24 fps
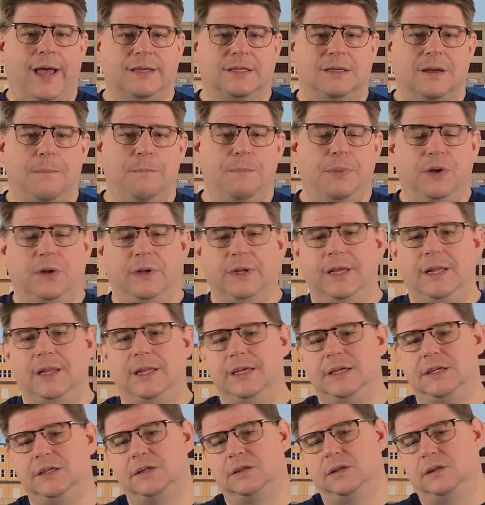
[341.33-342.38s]
As I'm building
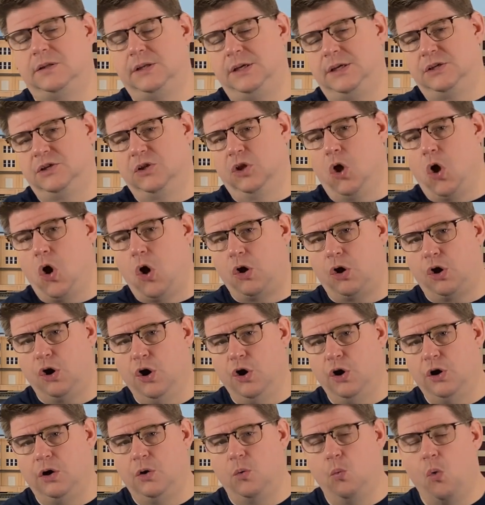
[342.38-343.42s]
these long
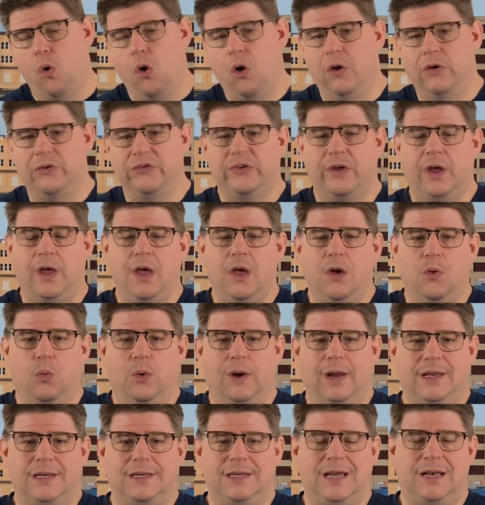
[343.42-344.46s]
curtain walls,
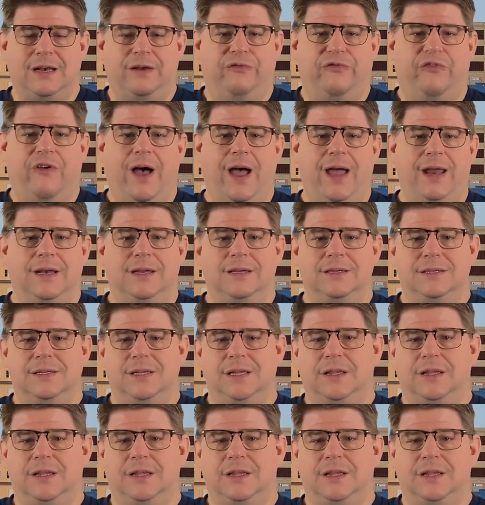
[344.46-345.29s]
what I tend to find is